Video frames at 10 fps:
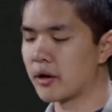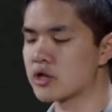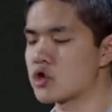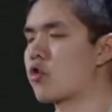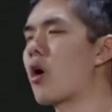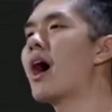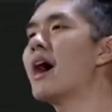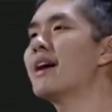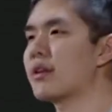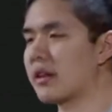
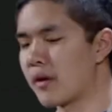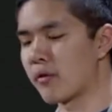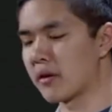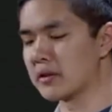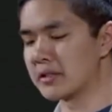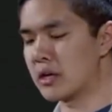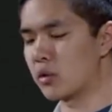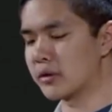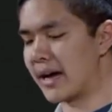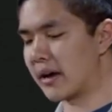Try to set result
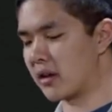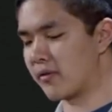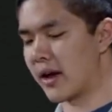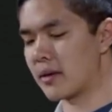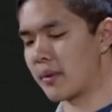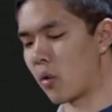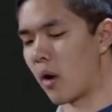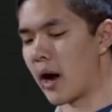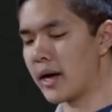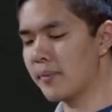equal to x divided by
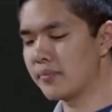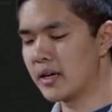y,